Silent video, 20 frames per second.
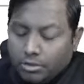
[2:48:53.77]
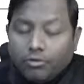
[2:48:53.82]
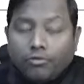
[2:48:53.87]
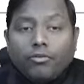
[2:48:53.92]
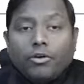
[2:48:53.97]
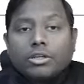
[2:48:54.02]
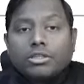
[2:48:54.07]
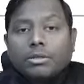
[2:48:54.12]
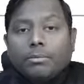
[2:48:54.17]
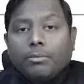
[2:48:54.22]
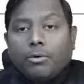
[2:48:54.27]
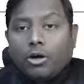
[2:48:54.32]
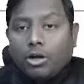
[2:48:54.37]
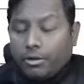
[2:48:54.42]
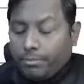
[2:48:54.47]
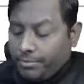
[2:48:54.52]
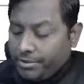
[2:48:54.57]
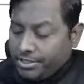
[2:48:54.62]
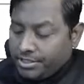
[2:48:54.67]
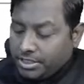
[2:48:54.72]
For the
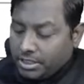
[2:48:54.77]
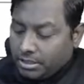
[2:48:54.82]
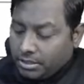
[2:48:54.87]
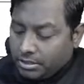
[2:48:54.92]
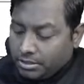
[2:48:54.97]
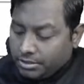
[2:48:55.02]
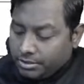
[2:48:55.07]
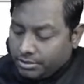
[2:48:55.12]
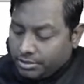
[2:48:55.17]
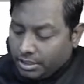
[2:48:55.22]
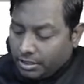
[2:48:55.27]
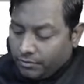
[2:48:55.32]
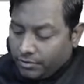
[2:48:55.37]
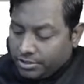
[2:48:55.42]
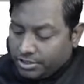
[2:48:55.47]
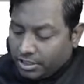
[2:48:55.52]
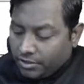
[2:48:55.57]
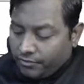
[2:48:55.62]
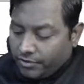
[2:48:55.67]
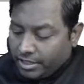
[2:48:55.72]
burn patient, silver
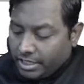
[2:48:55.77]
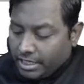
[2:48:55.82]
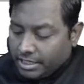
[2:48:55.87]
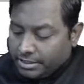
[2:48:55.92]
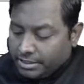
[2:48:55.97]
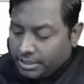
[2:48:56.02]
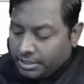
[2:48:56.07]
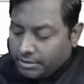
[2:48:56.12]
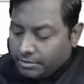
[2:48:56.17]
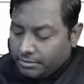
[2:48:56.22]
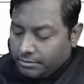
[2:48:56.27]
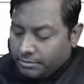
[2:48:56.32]
sulfadiazine.